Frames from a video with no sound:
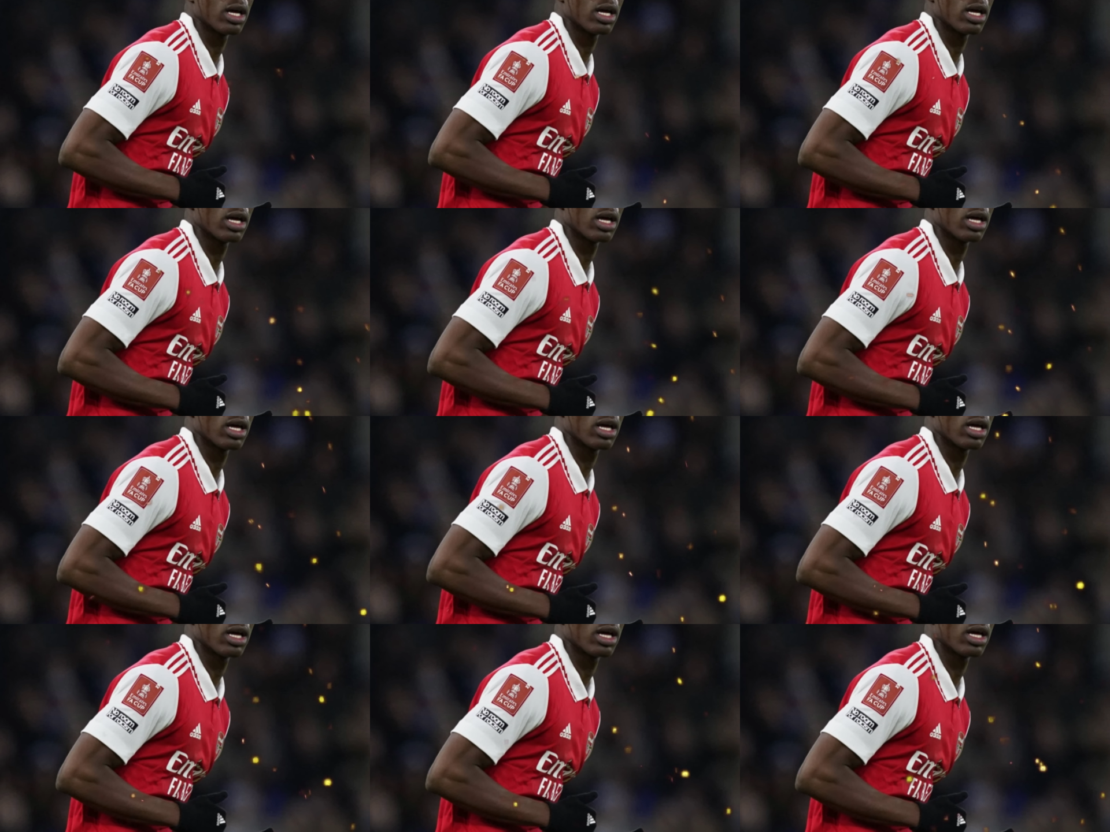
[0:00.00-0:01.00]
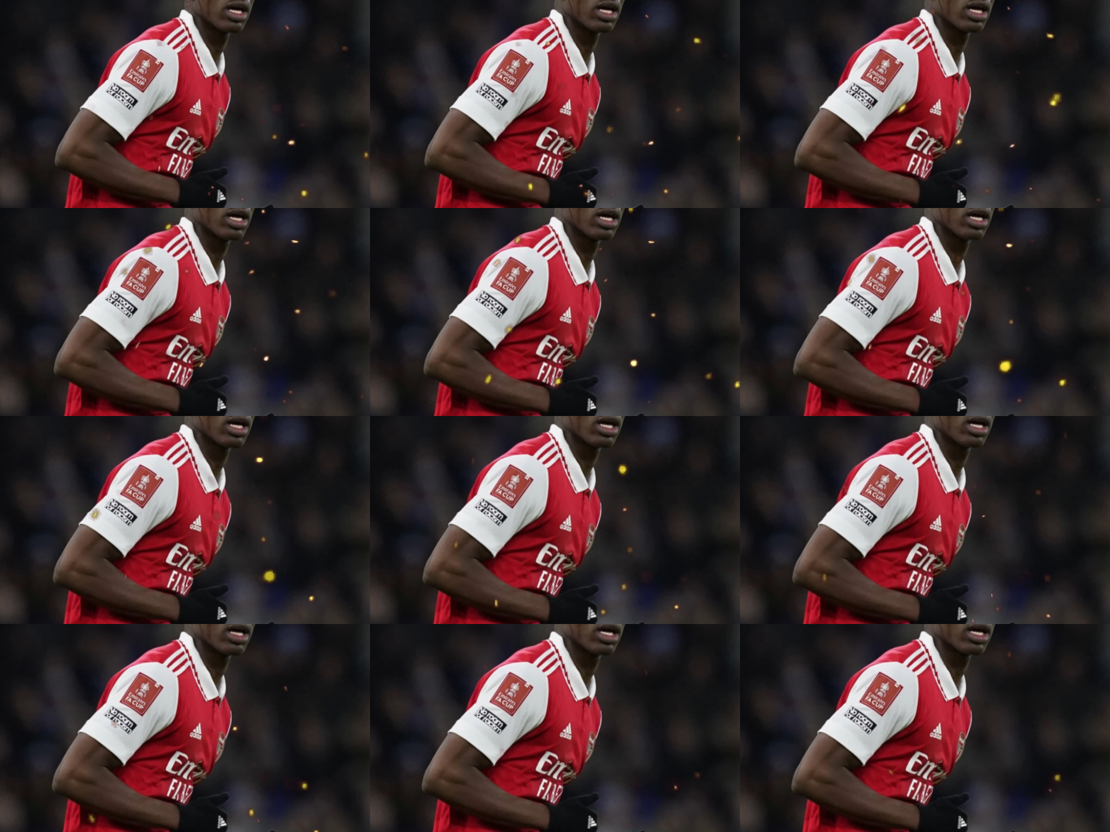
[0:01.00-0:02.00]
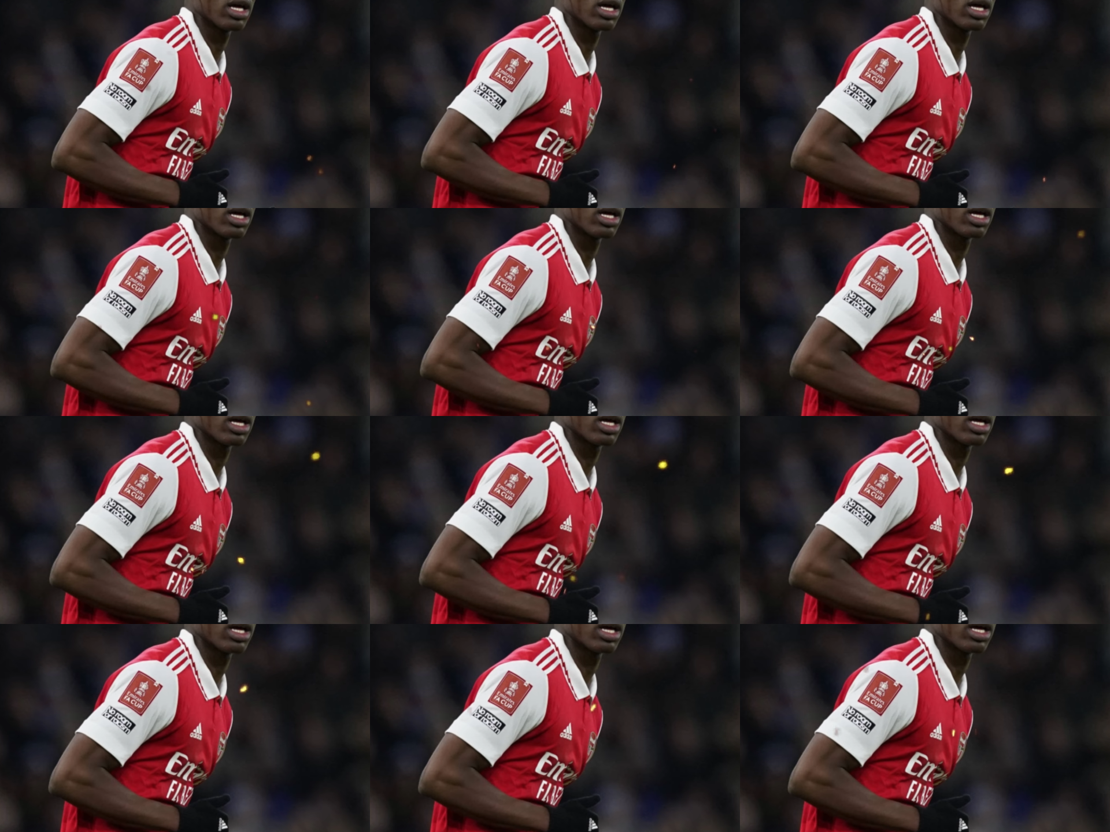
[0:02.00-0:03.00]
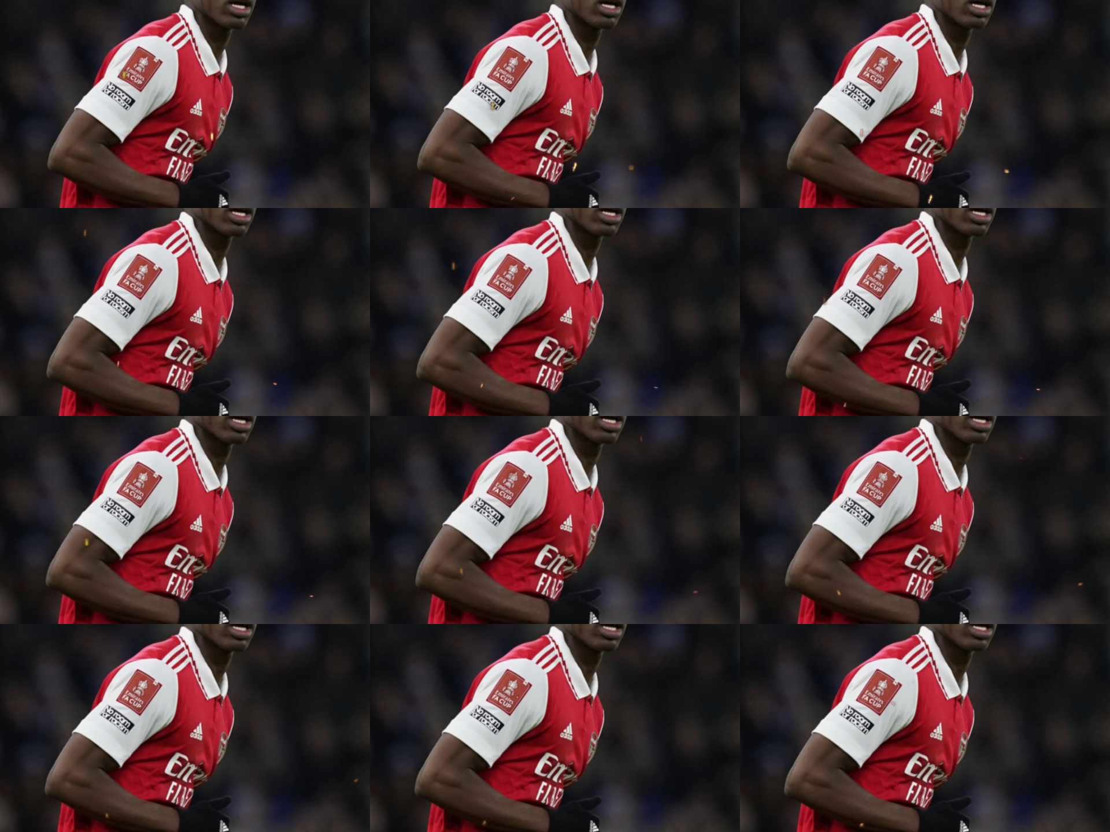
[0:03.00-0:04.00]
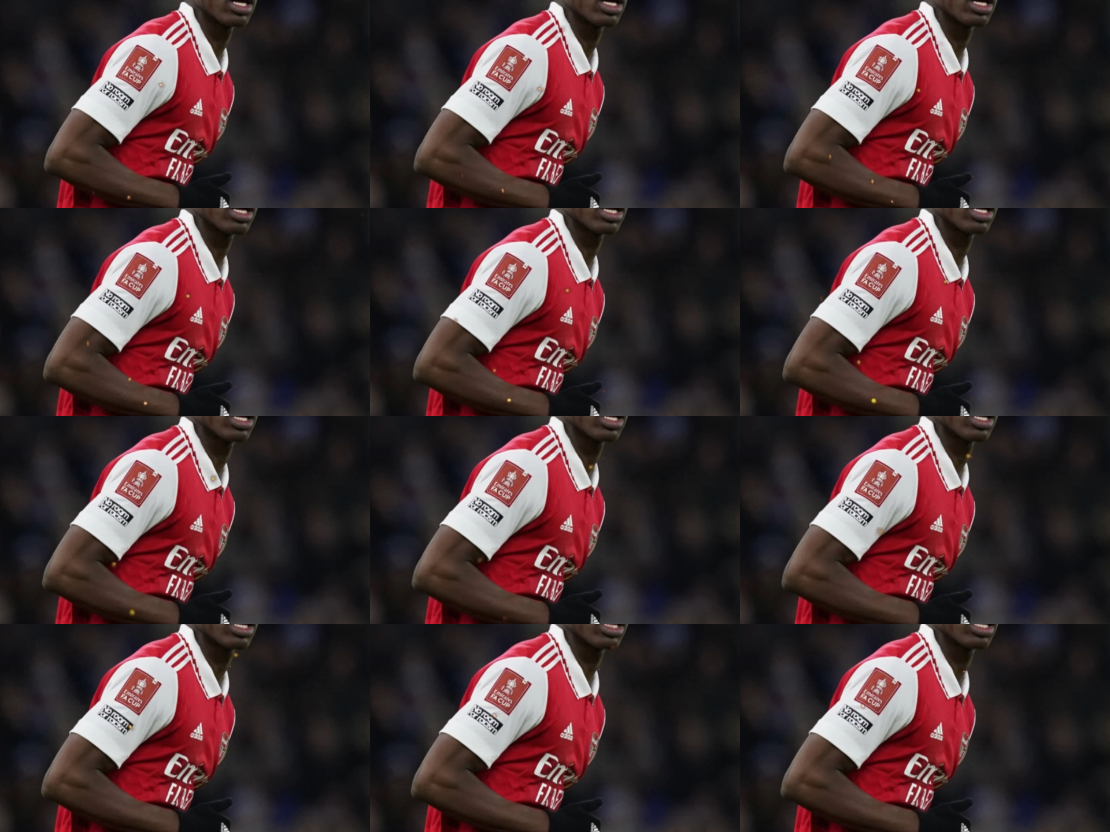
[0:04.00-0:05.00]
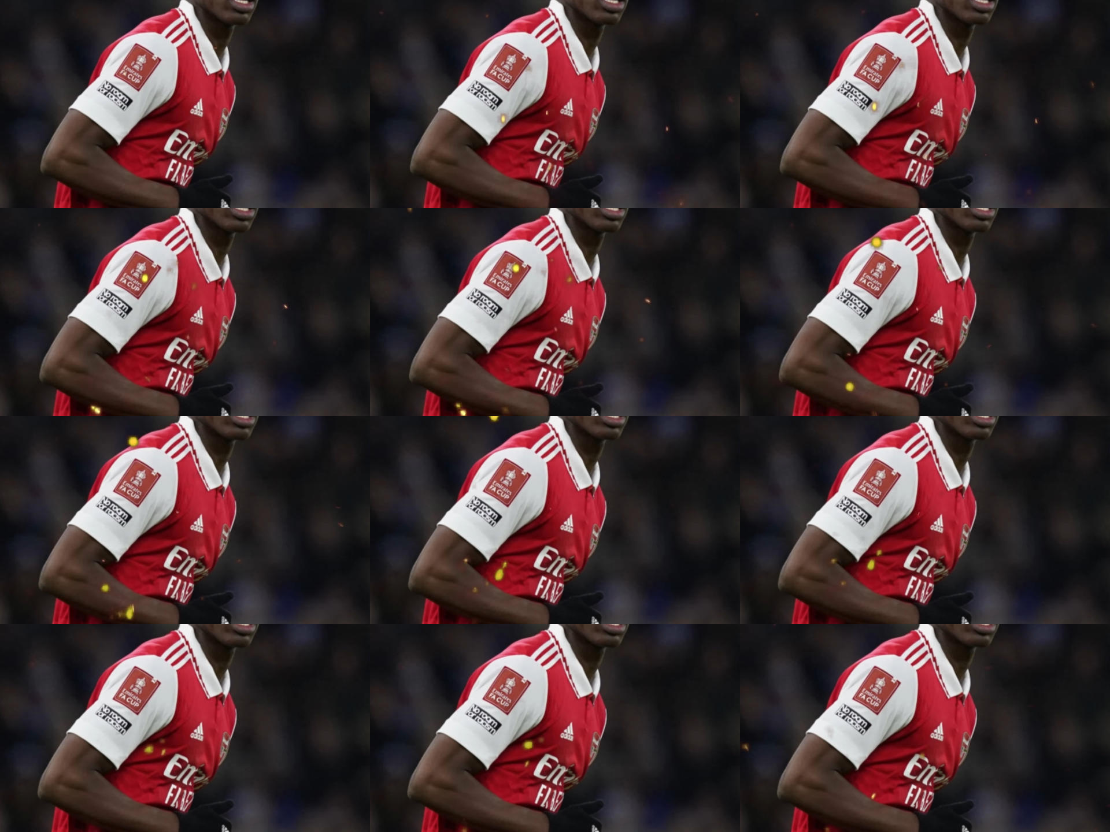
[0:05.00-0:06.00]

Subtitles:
No face is visible, so there are no lips to read.